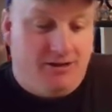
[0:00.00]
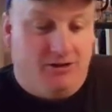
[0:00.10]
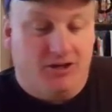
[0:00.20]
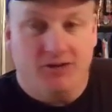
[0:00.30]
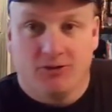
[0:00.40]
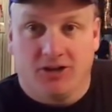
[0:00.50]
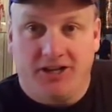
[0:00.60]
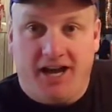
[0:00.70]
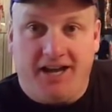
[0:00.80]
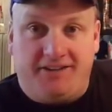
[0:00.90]
looking really
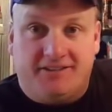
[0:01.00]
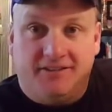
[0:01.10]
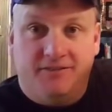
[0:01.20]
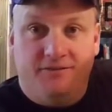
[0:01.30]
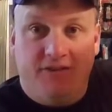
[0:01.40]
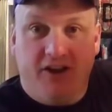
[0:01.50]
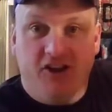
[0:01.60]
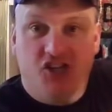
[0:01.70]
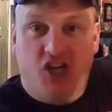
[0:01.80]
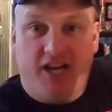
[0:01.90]
nice,
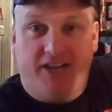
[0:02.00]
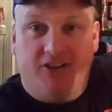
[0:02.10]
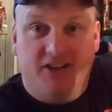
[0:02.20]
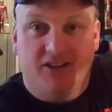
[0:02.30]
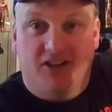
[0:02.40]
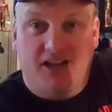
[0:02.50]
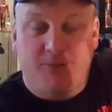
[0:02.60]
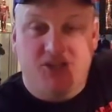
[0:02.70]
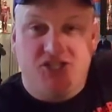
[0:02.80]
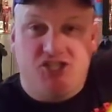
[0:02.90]
very shiny. Look at look at how
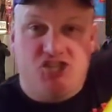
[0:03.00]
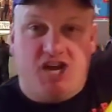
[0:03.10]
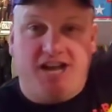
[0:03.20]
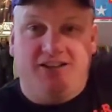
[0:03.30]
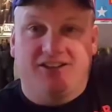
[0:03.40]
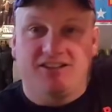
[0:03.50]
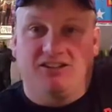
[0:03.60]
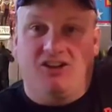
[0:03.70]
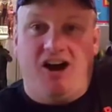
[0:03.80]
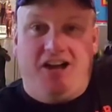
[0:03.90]
much these shine. Look at the
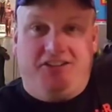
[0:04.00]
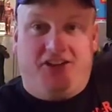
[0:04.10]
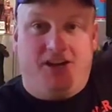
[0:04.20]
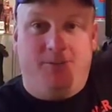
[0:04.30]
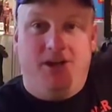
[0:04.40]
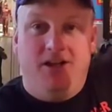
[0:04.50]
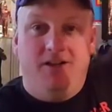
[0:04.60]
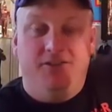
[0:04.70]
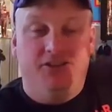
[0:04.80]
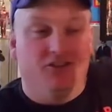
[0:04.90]
gloss on them.
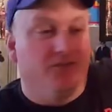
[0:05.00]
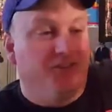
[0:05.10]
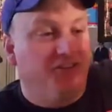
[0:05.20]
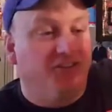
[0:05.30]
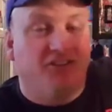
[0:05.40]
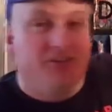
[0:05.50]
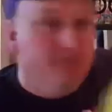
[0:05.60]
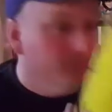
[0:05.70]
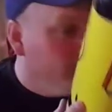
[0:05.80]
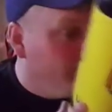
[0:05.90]
These are this is
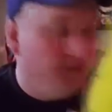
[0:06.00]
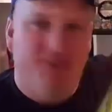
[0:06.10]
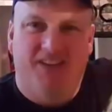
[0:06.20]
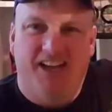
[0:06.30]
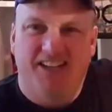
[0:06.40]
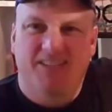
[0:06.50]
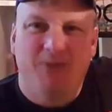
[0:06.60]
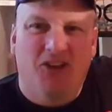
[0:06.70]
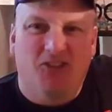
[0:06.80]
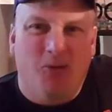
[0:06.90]
even kind of
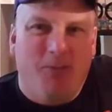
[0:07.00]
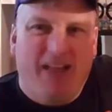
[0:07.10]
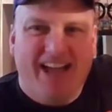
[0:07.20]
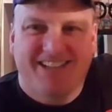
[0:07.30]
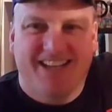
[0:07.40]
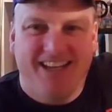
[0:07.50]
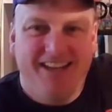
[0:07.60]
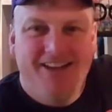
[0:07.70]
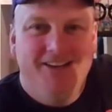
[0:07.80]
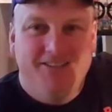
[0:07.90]
smells real plasticky.
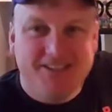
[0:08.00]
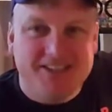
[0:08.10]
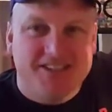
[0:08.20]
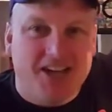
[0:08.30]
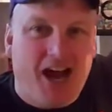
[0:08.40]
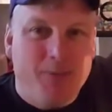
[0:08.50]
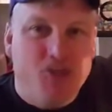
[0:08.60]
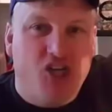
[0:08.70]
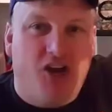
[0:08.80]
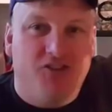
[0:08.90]
This is top
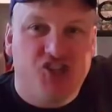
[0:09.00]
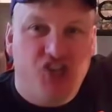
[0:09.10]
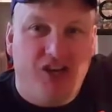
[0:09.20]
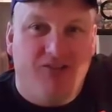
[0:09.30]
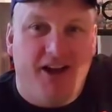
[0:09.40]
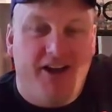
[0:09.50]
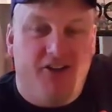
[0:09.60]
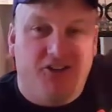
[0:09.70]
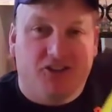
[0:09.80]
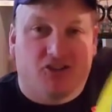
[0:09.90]
shelf shit right here.
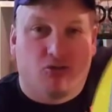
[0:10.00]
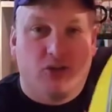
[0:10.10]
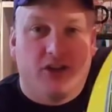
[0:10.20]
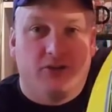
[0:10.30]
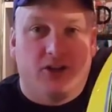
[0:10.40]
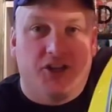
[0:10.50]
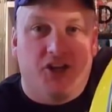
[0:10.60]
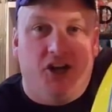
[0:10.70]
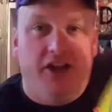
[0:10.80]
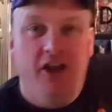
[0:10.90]
This looks really really
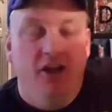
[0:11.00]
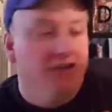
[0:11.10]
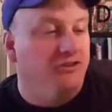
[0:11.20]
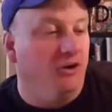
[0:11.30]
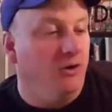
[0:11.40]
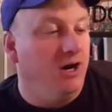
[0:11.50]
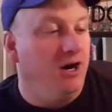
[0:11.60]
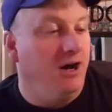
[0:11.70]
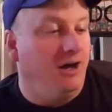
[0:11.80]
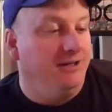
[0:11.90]
good. So
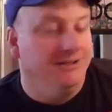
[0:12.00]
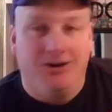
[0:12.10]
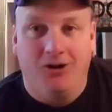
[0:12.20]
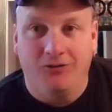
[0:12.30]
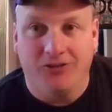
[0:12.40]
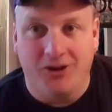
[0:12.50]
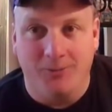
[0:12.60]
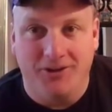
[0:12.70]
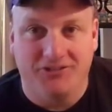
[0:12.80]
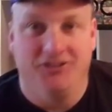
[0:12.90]
uh, hopefully I don't
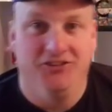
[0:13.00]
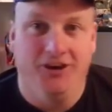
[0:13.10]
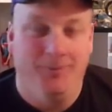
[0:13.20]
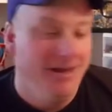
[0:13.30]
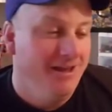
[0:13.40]
mess this up.